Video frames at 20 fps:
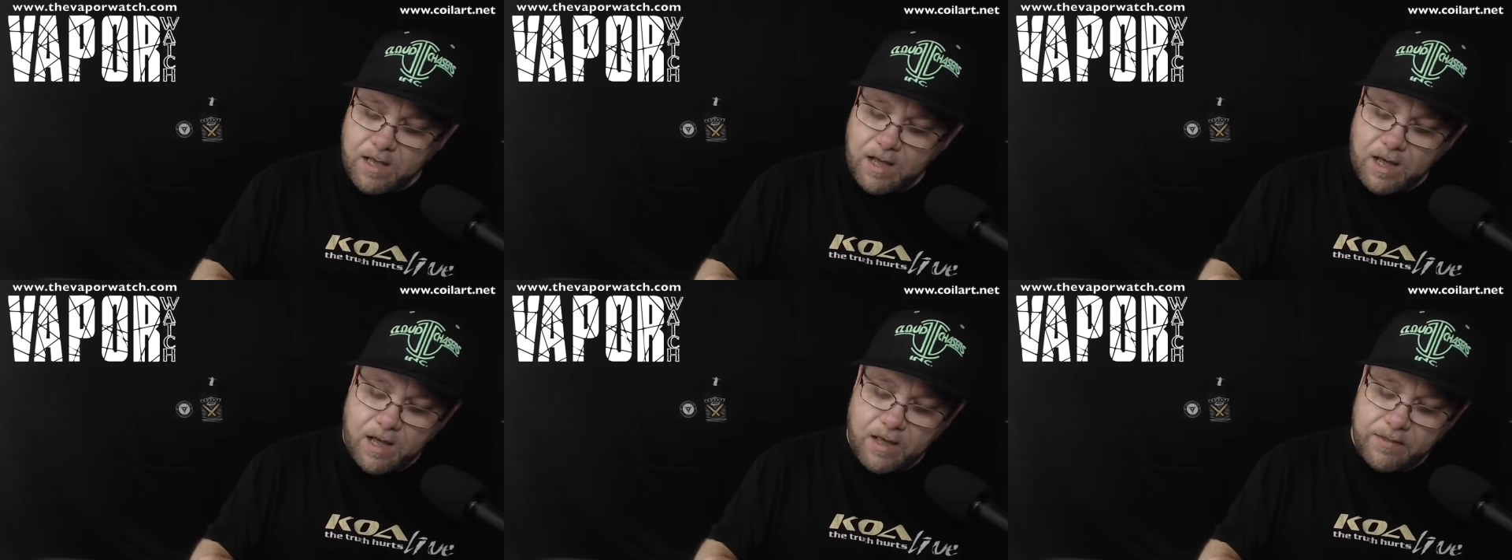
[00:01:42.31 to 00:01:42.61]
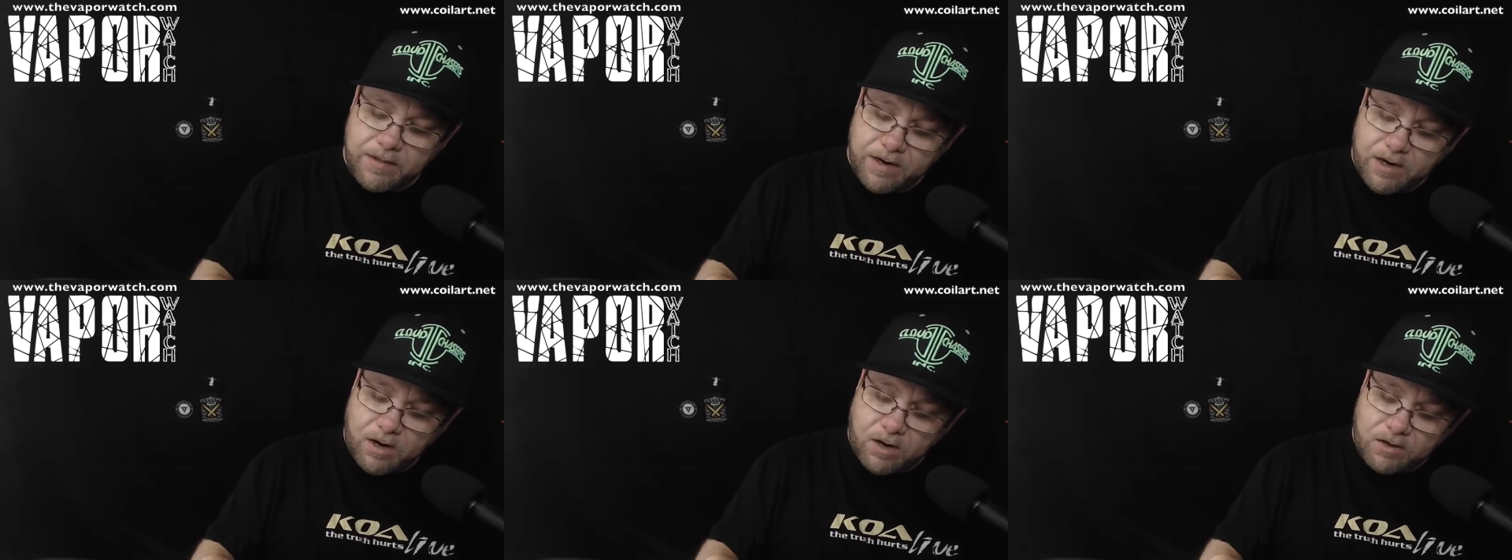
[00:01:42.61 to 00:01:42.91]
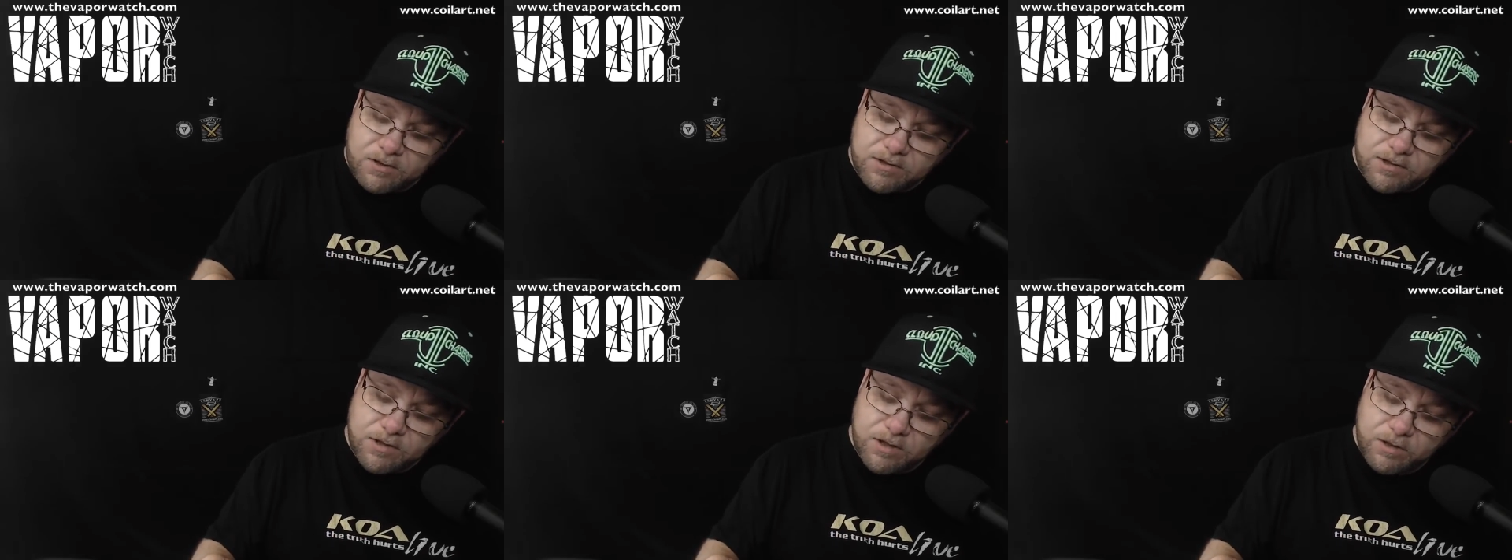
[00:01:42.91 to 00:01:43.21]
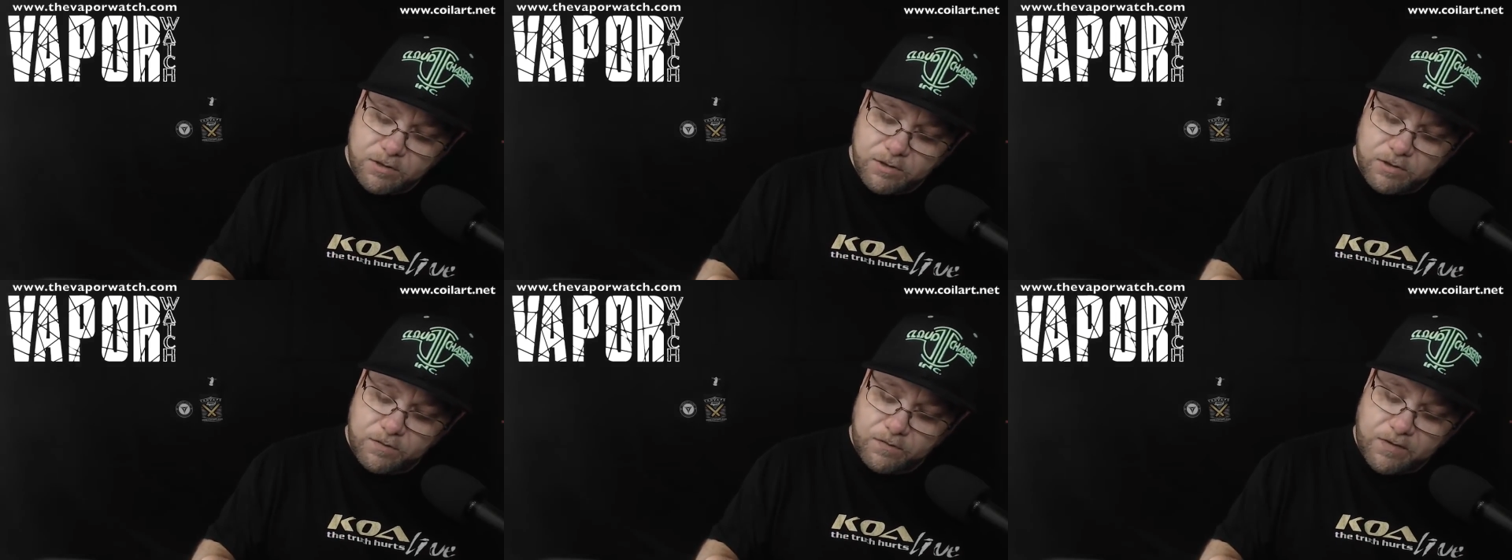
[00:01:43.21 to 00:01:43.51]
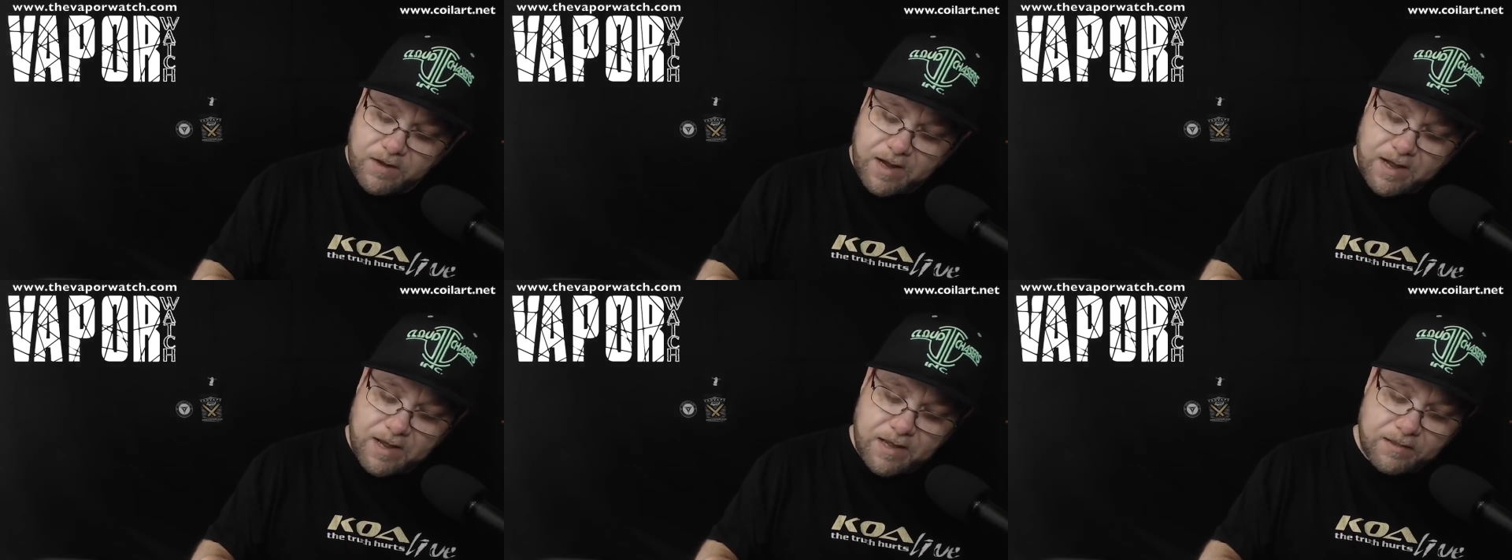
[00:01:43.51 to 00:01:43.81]
Then also you've
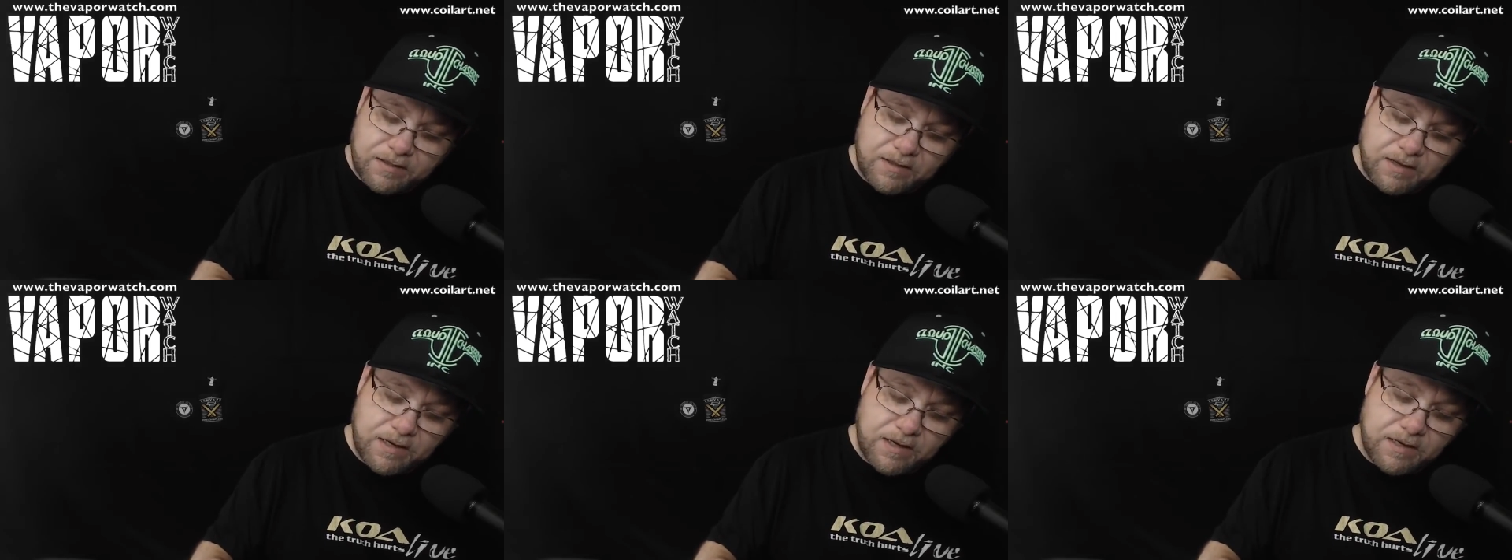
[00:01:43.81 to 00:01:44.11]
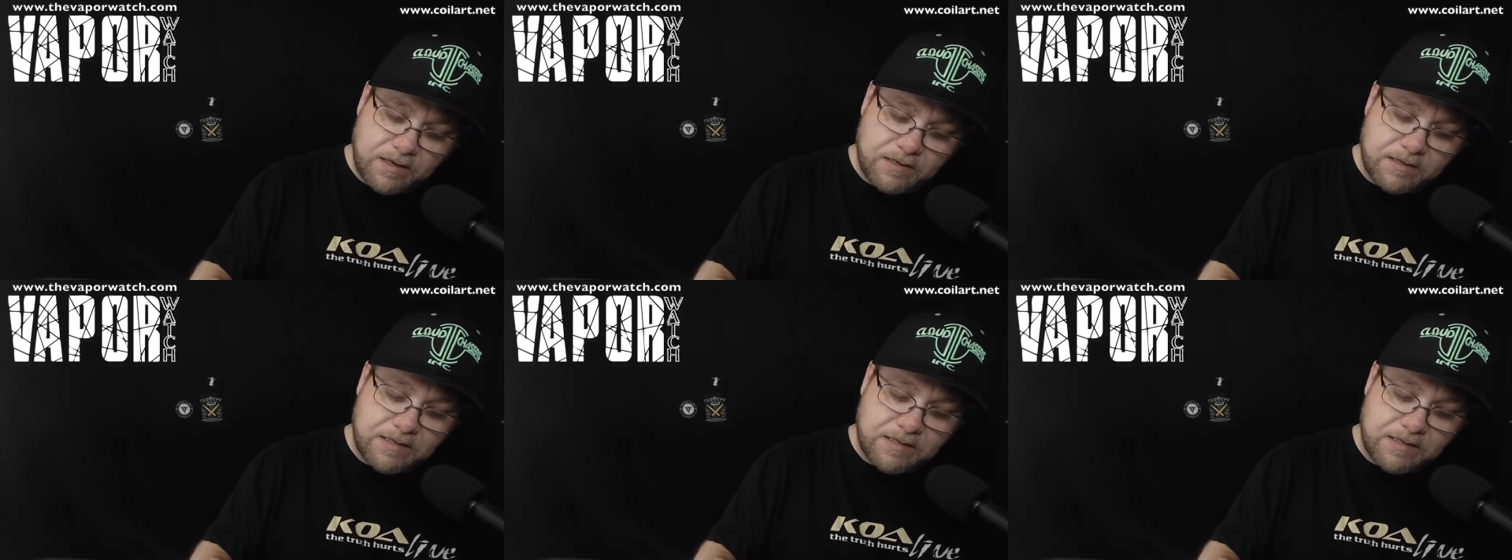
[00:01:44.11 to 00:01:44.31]
got the